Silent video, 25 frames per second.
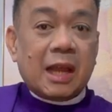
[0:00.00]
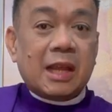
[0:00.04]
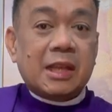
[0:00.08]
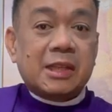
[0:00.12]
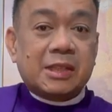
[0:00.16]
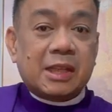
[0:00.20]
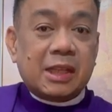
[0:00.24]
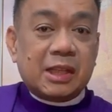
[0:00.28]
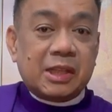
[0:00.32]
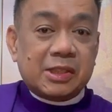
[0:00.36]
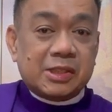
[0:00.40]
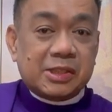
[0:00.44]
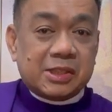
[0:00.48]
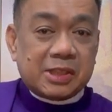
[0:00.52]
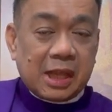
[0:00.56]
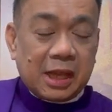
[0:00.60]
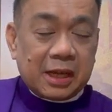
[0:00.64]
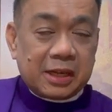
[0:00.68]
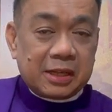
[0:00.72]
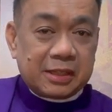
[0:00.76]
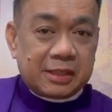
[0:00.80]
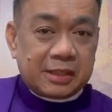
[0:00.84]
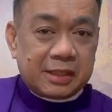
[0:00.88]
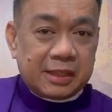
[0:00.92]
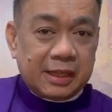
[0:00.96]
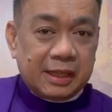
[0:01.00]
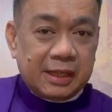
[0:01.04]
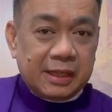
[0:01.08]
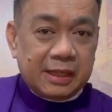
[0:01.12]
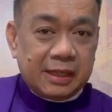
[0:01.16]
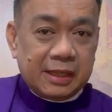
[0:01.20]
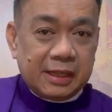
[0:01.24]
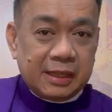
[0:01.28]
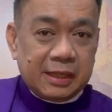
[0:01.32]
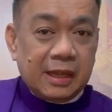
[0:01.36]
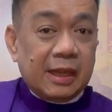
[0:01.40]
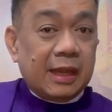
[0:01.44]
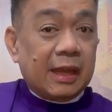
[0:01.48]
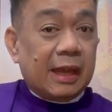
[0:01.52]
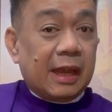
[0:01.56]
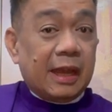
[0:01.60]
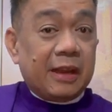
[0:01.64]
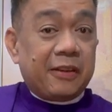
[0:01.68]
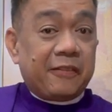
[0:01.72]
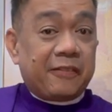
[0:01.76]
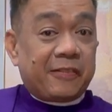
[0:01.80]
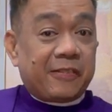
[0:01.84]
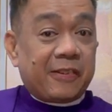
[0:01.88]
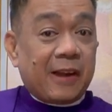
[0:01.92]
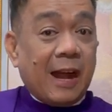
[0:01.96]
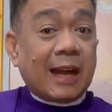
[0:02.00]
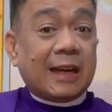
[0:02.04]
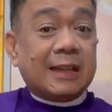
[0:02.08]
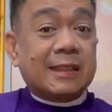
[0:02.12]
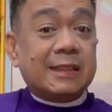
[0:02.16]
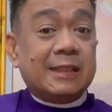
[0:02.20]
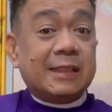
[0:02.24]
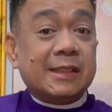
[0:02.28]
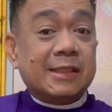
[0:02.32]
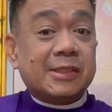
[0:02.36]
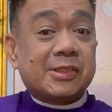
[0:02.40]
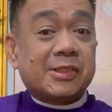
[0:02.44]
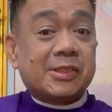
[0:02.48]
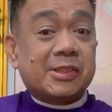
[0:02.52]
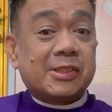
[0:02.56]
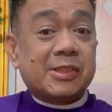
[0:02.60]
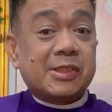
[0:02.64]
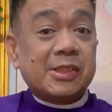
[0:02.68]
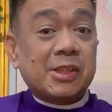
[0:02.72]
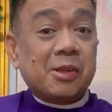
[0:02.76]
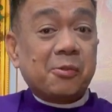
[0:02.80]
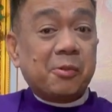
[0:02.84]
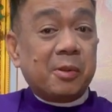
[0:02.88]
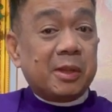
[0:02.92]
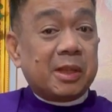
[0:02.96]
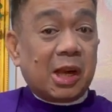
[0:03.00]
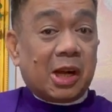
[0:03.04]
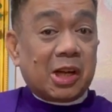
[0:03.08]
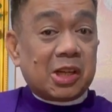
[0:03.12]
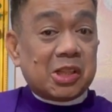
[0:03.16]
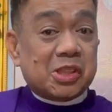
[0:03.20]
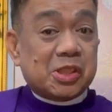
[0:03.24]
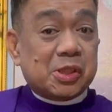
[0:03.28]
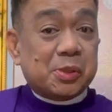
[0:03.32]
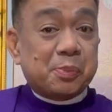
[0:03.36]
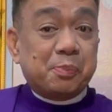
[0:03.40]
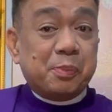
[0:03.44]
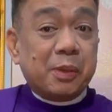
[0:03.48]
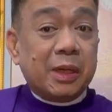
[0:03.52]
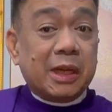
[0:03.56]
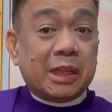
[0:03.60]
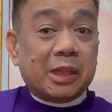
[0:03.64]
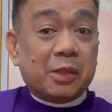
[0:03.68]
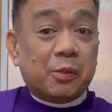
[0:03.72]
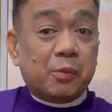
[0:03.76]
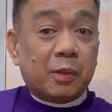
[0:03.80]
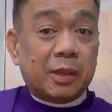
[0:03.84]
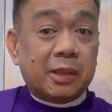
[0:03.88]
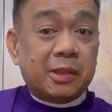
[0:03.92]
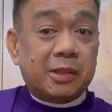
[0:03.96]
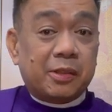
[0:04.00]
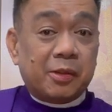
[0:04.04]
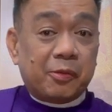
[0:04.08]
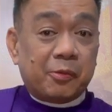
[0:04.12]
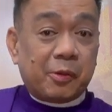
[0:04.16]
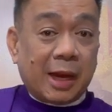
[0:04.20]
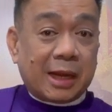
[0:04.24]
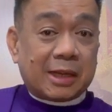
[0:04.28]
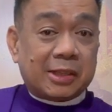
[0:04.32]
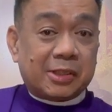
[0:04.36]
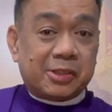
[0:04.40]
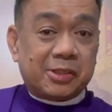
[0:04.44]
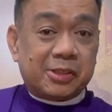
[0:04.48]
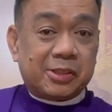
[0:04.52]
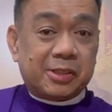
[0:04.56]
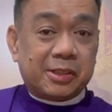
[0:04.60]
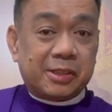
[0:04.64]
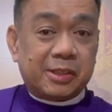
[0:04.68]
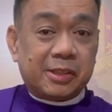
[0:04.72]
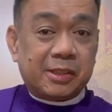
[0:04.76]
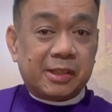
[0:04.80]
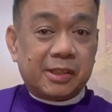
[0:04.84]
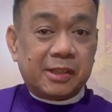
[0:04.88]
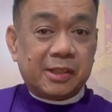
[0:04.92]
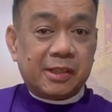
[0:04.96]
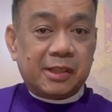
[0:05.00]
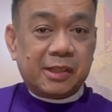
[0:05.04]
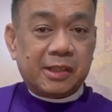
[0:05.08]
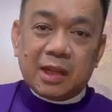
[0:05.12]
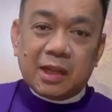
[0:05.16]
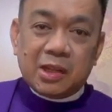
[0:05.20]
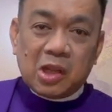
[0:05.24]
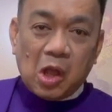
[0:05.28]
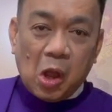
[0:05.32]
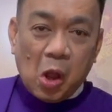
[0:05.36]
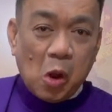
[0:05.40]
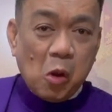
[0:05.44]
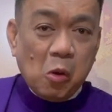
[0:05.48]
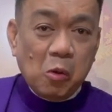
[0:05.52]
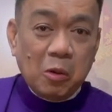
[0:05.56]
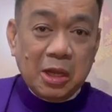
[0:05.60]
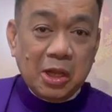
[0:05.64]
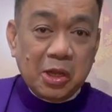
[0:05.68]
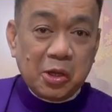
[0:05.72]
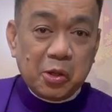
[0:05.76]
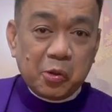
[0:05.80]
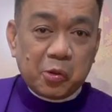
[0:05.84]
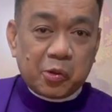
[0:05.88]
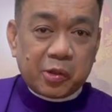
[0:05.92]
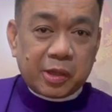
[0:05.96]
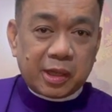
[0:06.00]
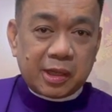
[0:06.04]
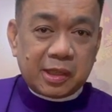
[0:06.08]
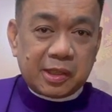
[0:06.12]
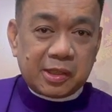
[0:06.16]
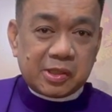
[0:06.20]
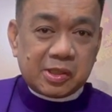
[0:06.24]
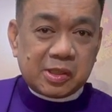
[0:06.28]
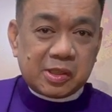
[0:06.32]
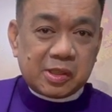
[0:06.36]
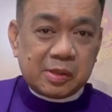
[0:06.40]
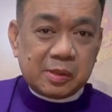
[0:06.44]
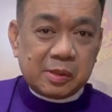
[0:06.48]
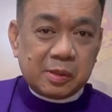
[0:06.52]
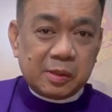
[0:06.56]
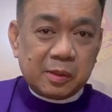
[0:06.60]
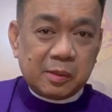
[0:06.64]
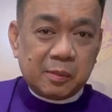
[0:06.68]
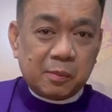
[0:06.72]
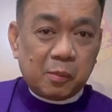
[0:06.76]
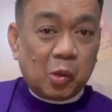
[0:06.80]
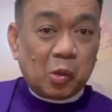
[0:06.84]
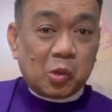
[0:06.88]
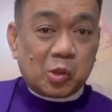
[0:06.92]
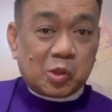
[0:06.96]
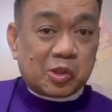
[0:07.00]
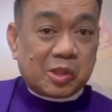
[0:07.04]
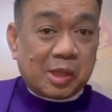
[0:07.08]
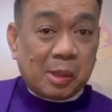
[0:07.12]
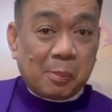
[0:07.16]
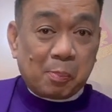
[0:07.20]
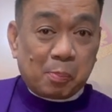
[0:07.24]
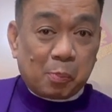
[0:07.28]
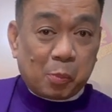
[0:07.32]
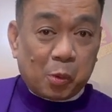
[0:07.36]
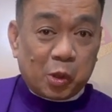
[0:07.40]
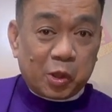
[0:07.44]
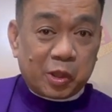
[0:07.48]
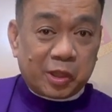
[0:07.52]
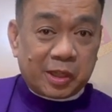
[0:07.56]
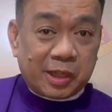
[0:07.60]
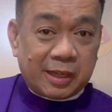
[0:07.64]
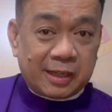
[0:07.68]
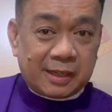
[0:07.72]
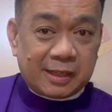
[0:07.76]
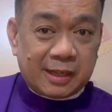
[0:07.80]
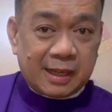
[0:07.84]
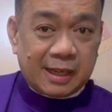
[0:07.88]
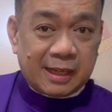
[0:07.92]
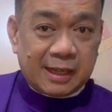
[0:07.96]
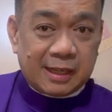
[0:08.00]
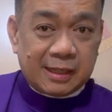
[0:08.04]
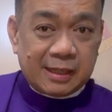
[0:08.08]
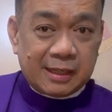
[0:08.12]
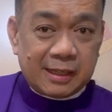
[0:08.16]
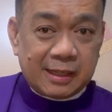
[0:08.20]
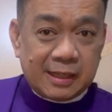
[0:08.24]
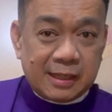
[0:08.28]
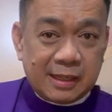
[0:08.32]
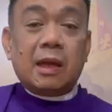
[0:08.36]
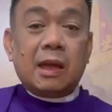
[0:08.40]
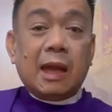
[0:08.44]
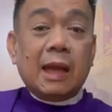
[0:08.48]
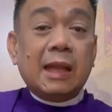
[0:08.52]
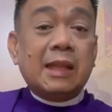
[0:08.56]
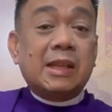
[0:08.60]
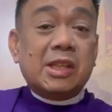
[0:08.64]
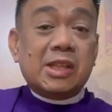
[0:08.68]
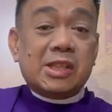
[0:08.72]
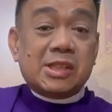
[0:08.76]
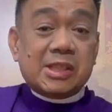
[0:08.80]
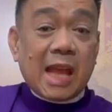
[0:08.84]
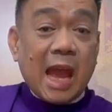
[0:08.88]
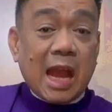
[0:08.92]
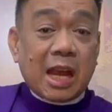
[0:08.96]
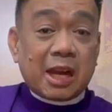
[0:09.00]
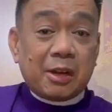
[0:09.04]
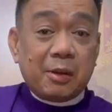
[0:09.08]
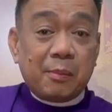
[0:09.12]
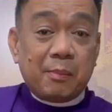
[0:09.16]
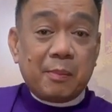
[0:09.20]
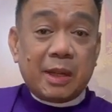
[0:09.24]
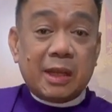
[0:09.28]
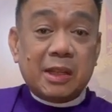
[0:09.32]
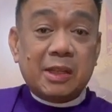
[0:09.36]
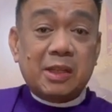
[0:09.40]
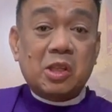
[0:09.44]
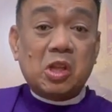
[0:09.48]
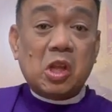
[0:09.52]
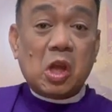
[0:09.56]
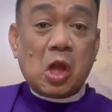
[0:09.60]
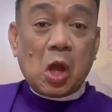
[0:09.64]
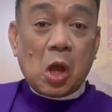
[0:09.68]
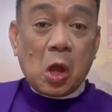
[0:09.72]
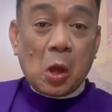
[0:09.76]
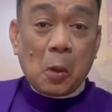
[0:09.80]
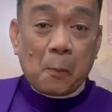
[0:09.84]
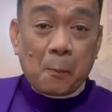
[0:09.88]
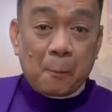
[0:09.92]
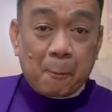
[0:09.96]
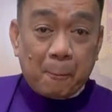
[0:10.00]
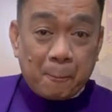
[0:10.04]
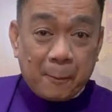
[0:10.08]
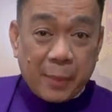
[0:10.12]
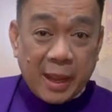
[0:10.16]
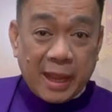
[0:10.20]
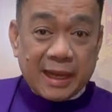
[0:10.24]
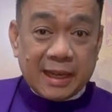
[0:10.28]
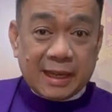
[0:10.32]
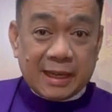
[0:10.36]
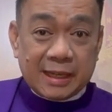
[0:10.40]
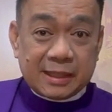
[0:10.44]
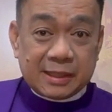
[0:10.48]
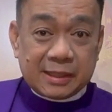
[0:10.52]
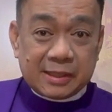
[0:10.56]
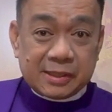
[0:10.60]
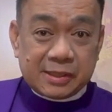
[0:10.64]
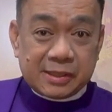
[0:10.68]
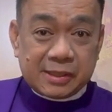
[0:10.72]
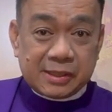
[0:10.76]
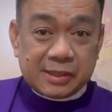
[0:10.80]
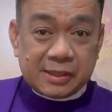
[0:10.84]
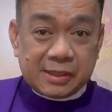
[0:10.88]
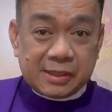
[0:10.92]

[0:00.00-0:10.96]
sincerity, and frankness with our spiritual director, the Holy Eucharist, most importantly, and the sacrament of penance.